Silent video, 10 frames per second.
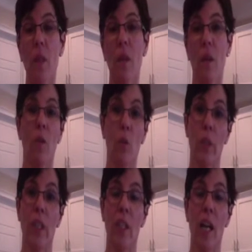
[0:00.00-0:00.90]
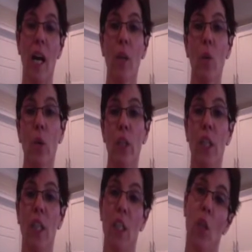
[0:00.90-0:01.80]
or eat it hot, or you can
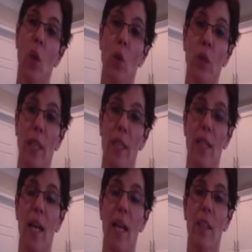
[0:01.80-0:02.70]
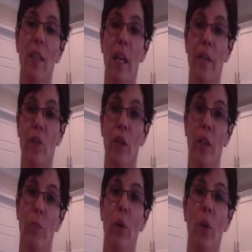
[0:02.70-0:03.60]
eat it cold like a salad. I've tried
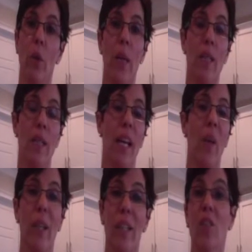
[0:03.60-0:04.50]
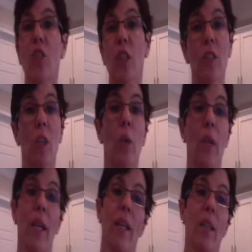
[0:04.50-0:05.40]
it both ways now. It's just
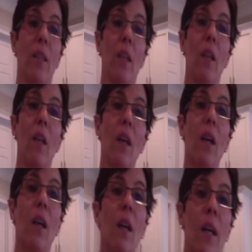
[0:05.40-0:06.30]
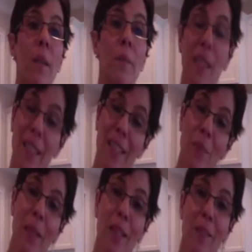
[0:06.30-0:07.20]
okay. And that's
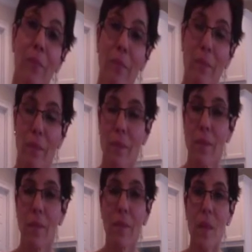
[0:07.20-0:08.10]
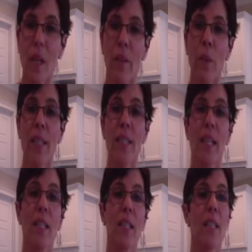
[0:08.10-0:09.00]
me. Everybody's
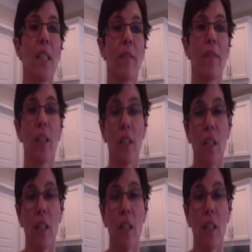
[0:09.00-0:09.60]
taste is different.